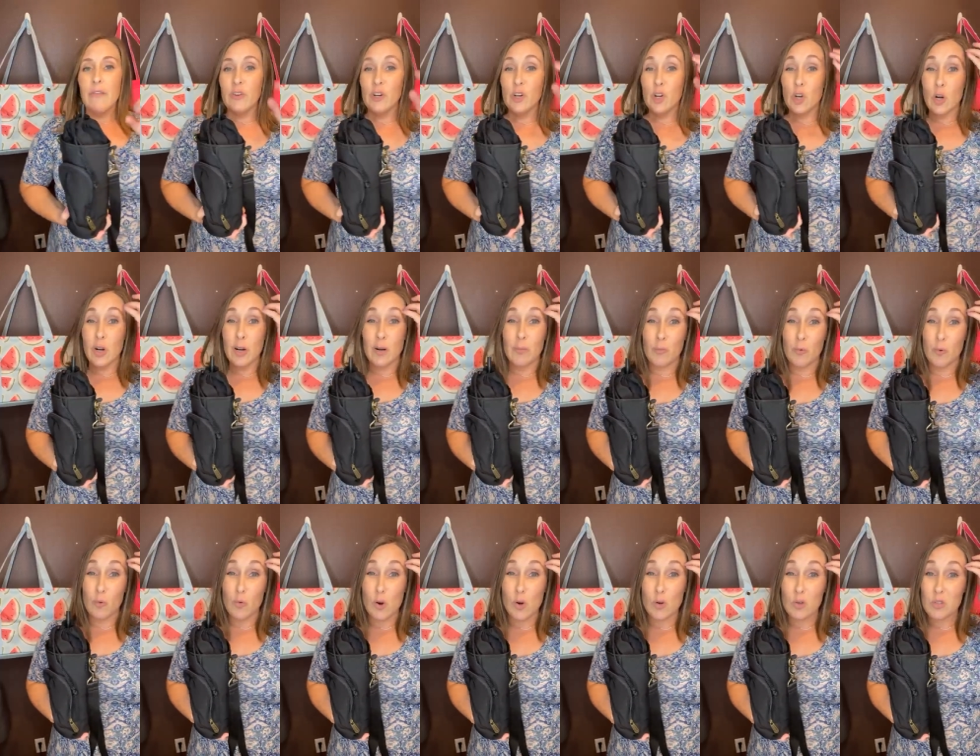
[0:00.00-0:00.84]
lavender
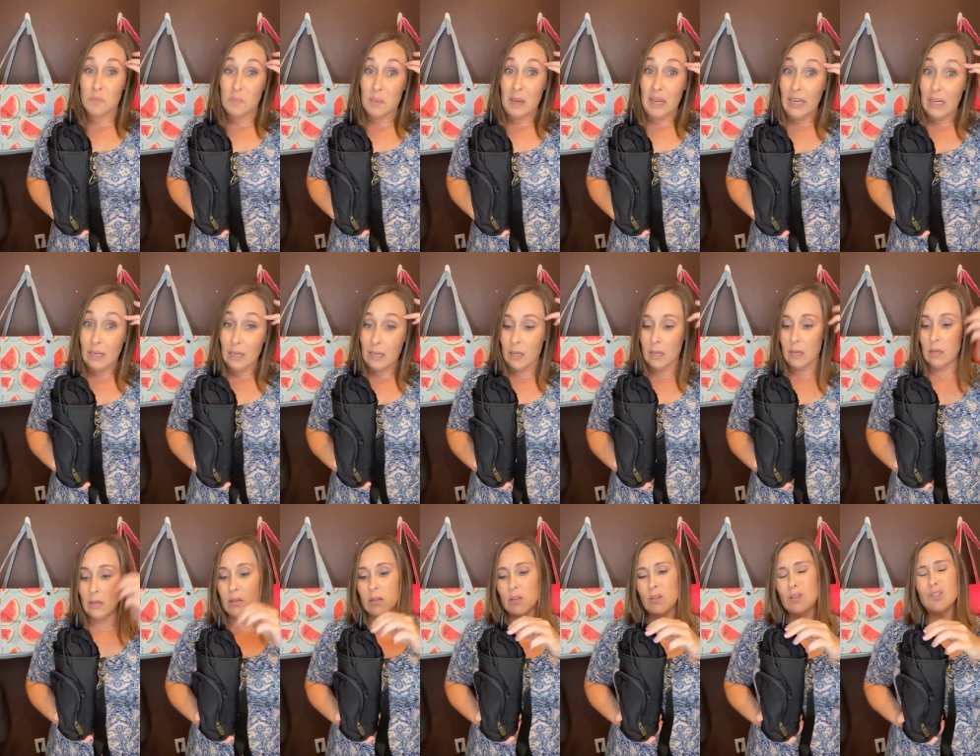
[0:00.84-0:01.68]
and rose pink.
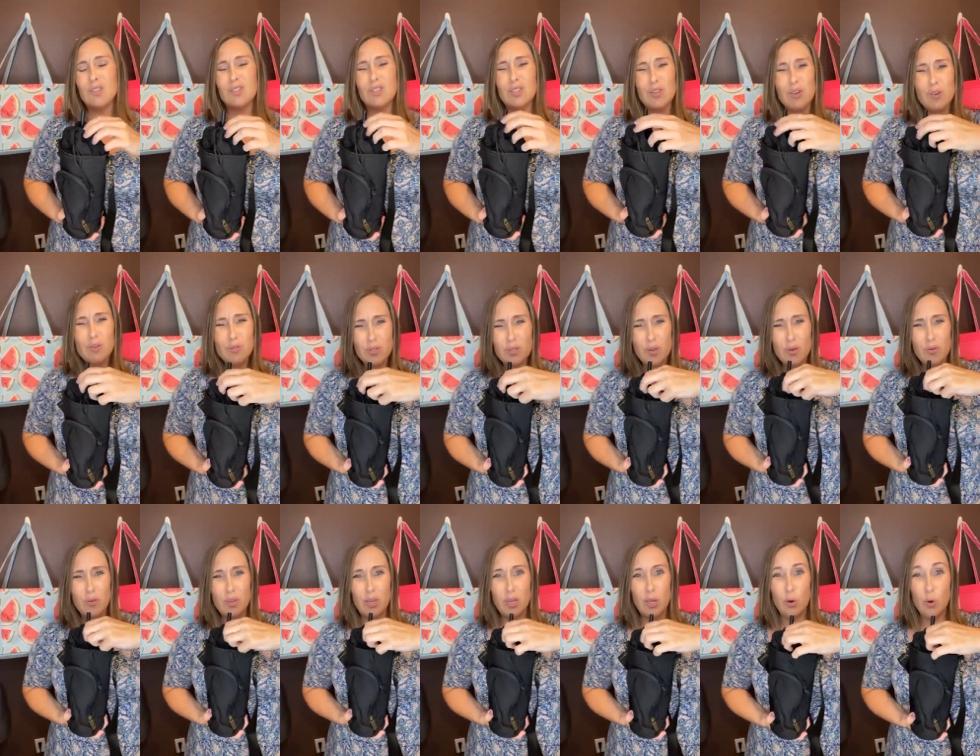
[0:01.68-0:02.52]
So,
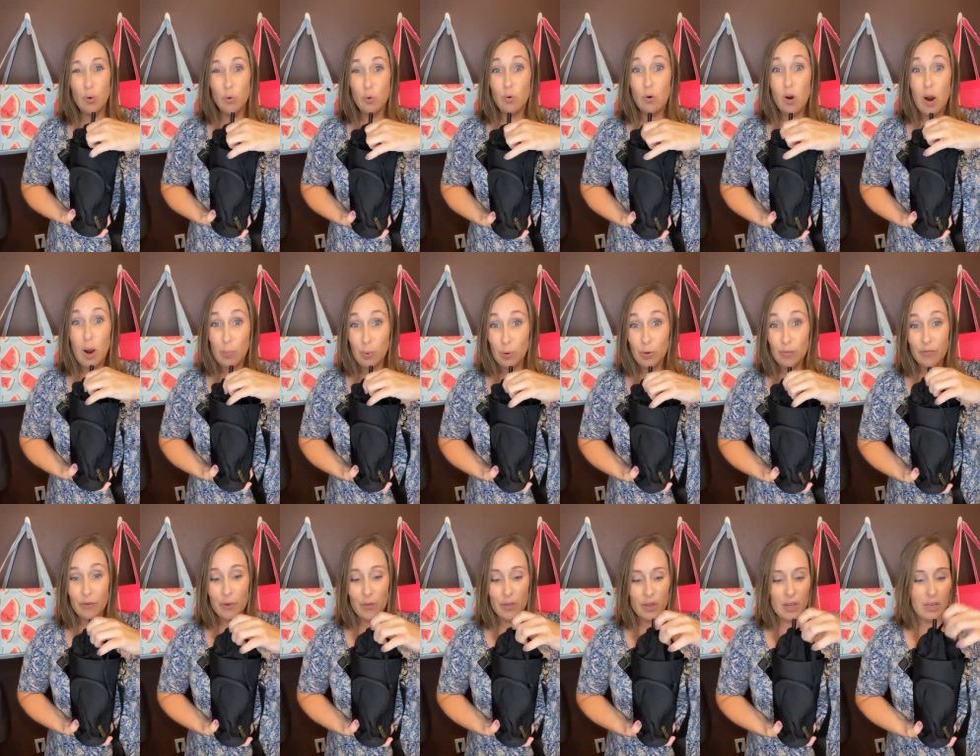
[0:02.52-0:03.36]
so cute. Grab
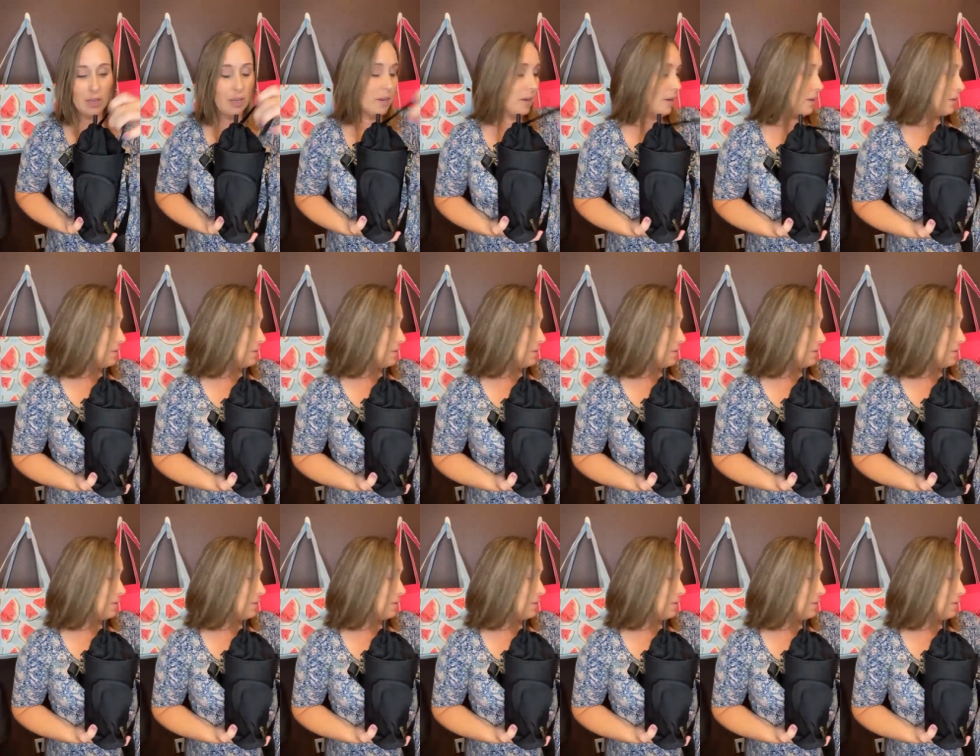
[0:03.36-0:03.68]
one for the